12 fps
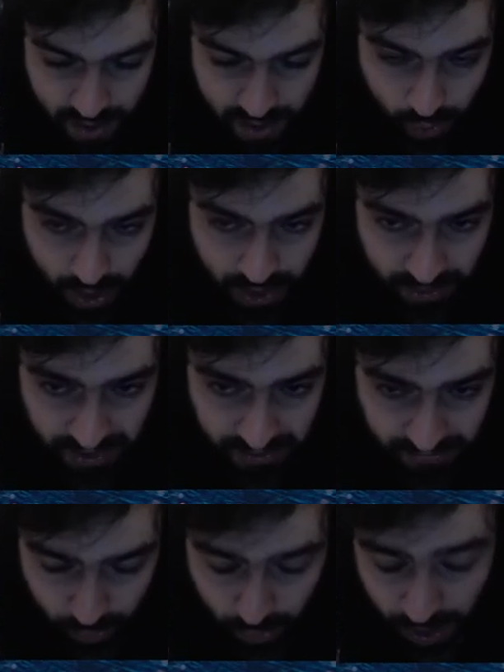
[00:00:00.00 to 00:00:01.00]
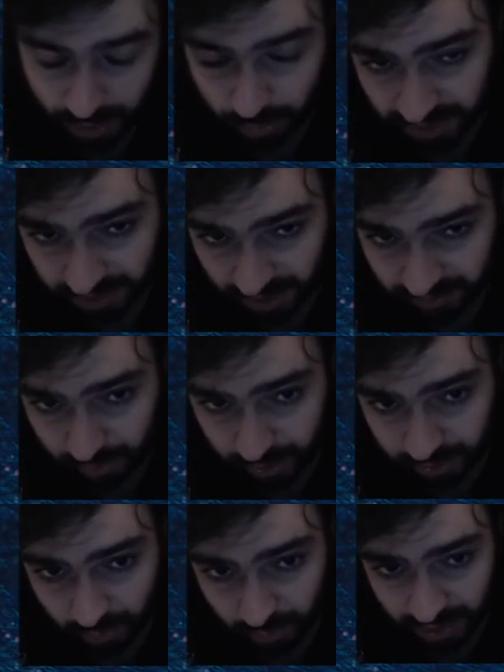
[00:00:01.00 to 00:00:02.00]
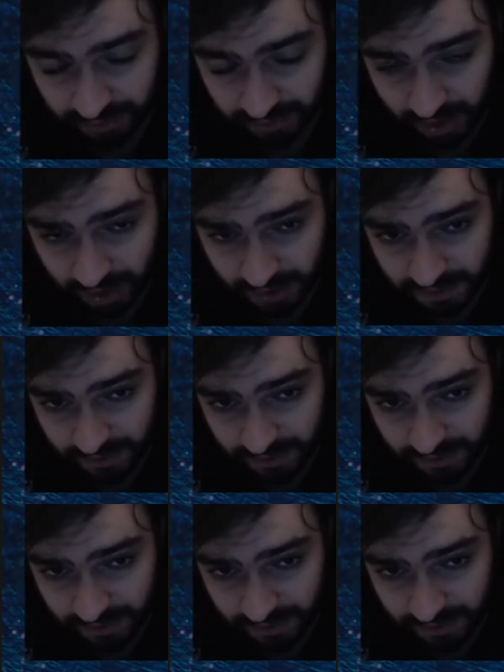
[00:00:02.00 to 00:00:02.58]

Why would it have won? Well, takes,